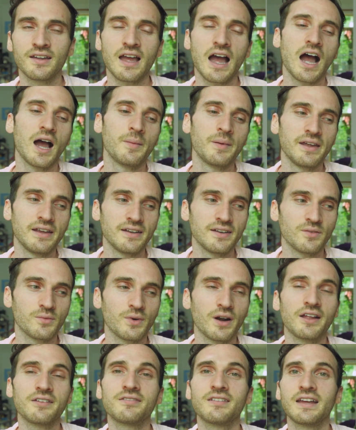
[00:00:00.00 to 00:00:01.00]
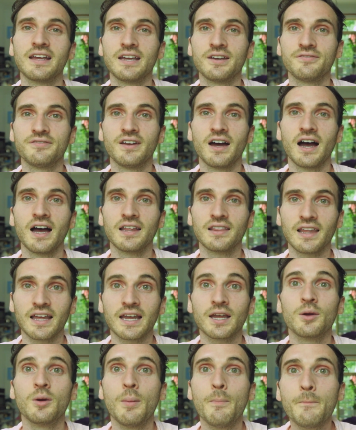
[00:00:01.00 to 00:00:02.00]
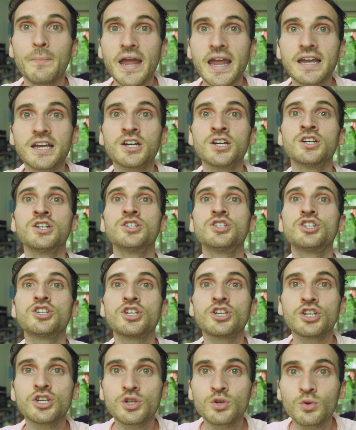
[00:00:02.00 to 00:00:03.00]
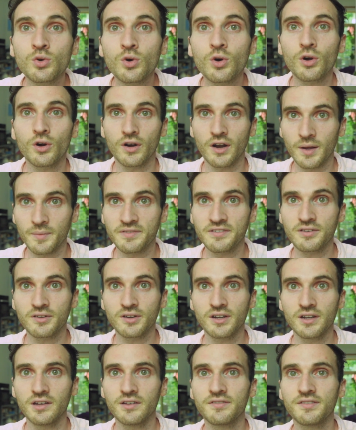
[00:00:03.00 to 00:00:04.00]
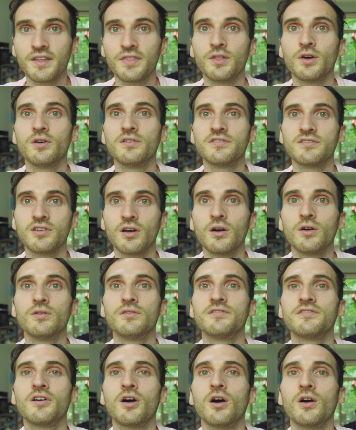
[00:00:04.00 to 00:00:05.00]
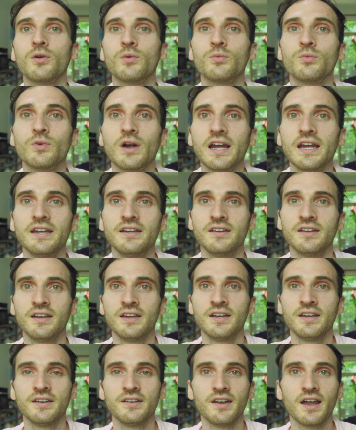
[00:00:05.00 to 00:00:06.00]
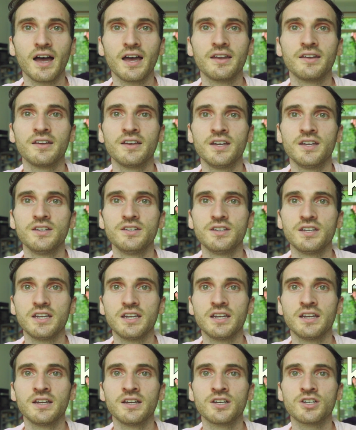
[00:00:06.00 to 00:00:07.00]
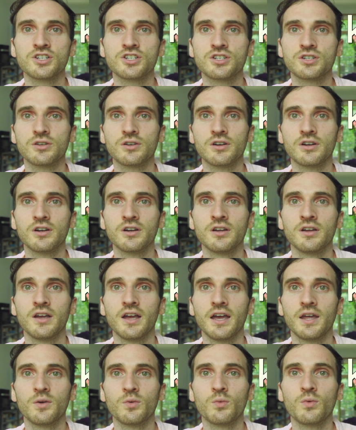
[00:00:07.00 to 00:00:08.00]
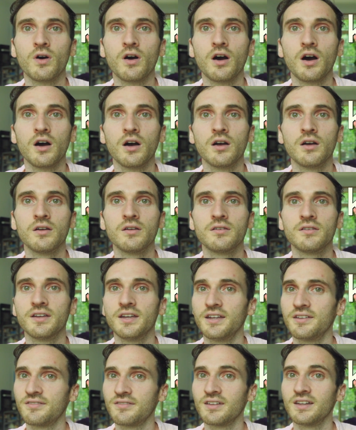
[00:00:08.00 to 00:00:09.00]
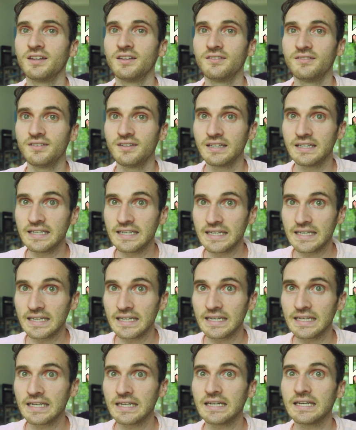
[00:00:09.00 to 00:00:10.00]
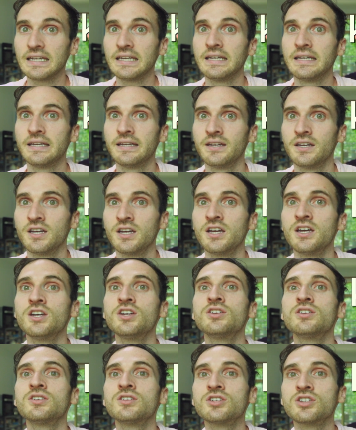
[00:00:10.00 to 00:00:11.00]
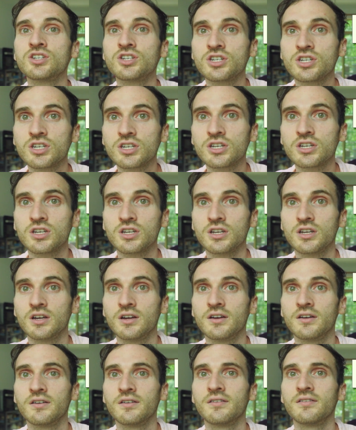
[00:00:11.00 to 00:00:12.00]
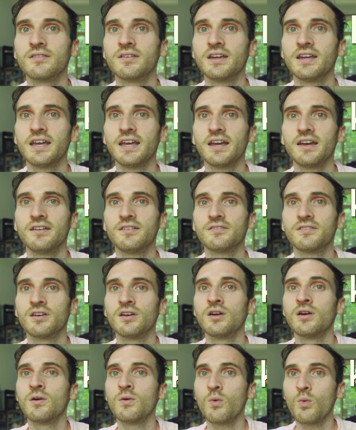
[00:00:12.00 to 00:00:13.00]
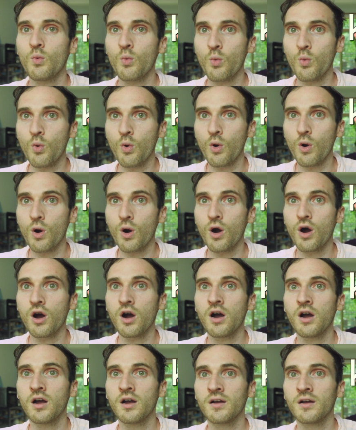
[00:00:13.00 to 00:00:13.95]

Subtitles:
I mean, when I say if not, like, make sure, I'm serious, that those tones are right. Not ni, shi, and wa. It's ni, shi, and wo.